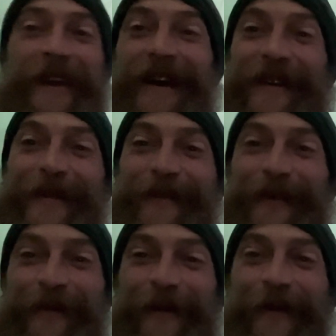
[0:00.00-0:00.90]
on up to
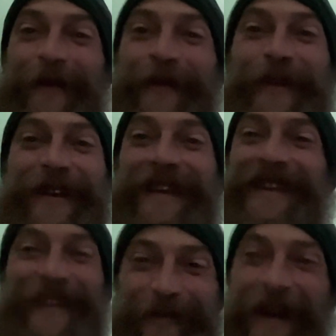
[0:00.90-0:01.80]
the road.
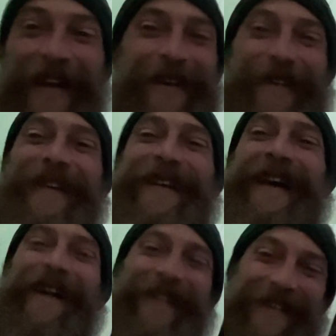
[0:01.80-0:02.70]
Keep on going
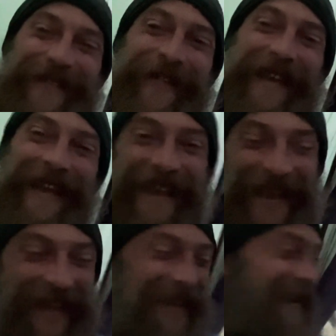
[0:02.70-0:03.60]
down this way,
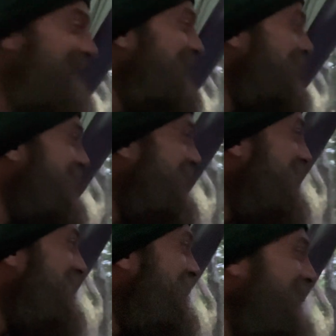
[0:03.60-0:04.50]
yeah?
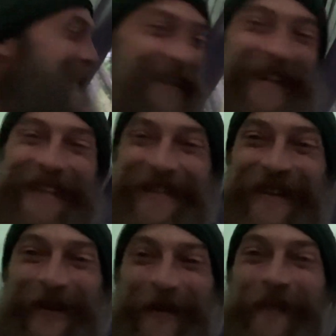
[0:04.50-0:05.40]
So,
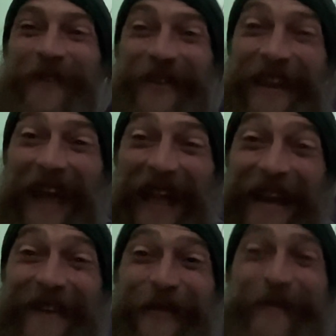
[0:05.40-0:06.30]
good night,
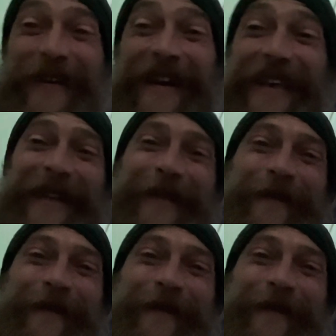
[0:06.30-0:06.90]
everybody.